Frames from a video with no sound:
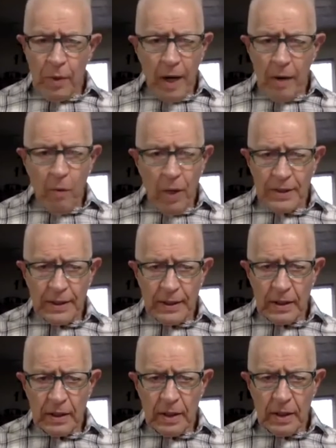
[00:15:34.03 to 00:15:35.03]
wasn't
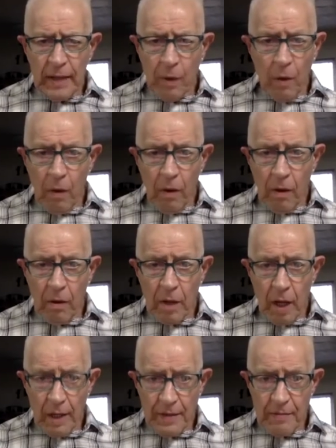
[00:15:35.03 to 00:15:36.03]
at all
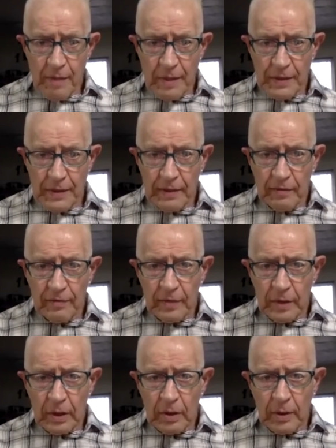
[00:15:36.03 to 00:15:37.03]
kind to myself,
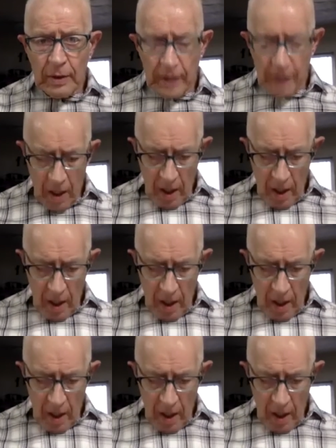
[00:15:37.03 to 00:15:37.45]
you know, and